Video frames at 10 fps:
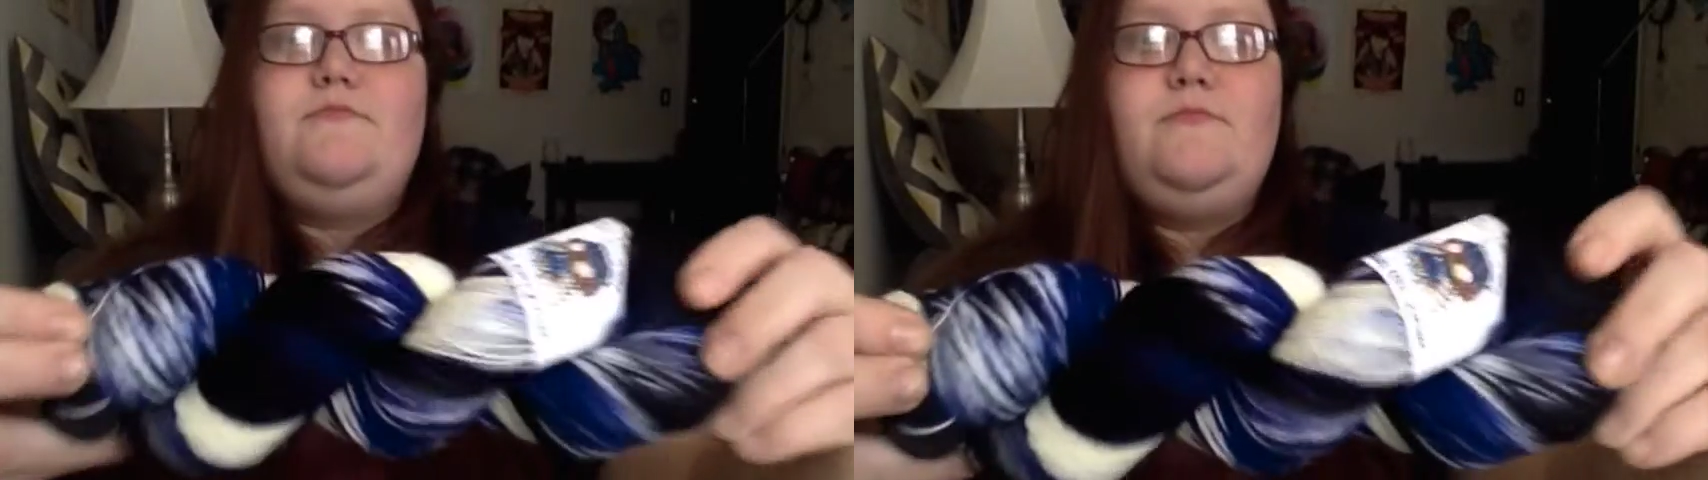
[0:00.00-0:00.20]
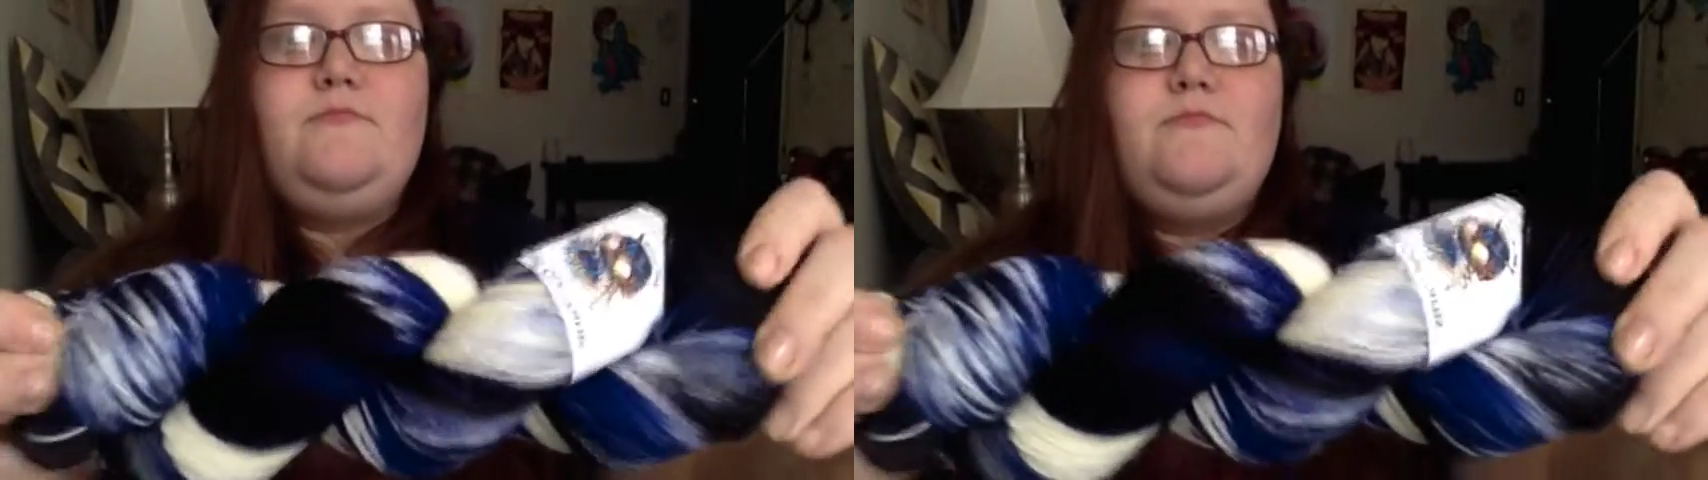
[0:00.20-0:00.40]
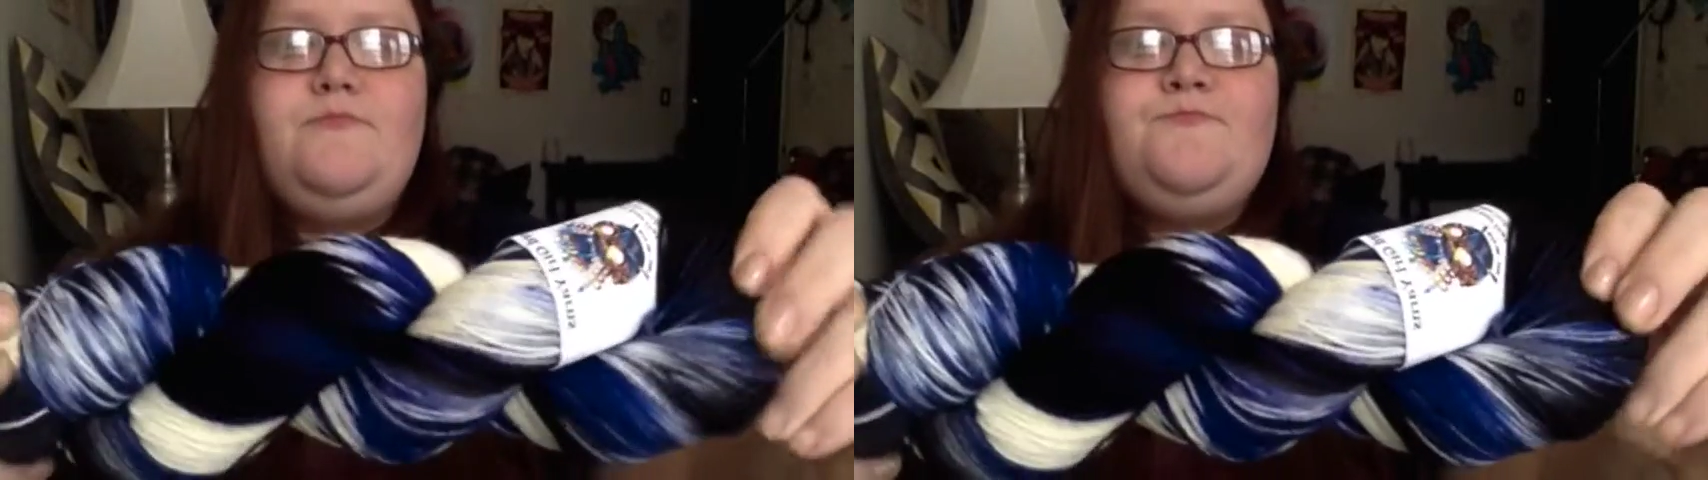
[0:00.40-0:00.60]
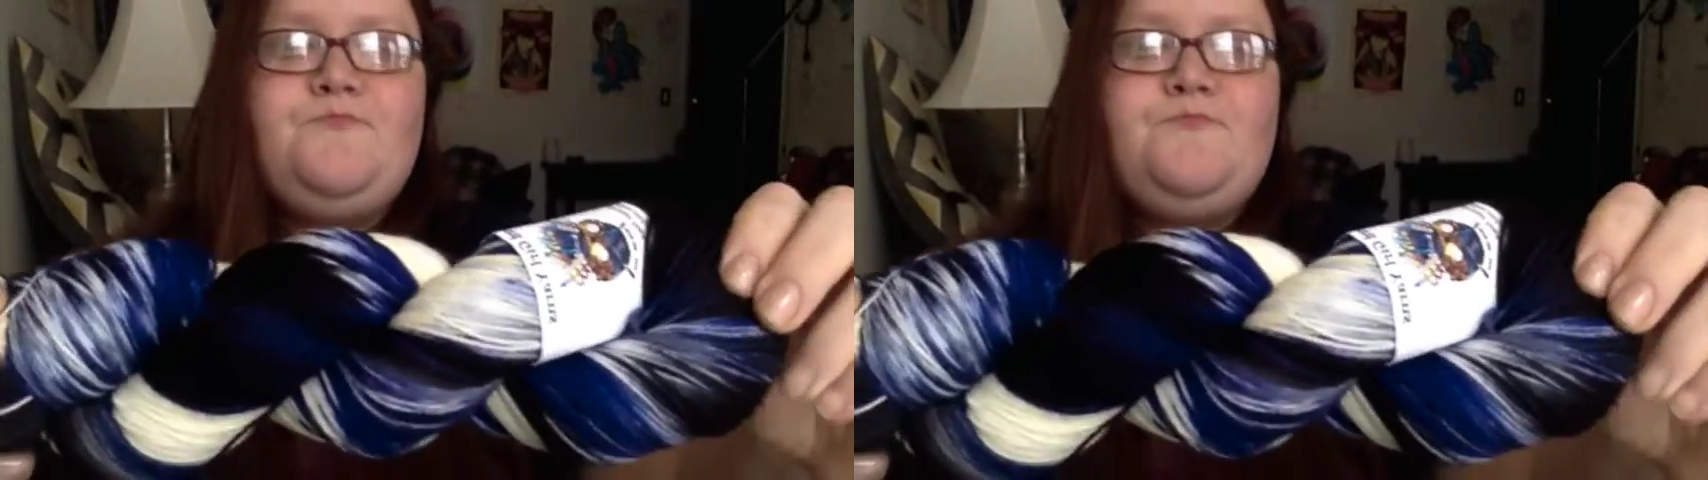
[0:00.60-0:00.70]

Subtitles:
It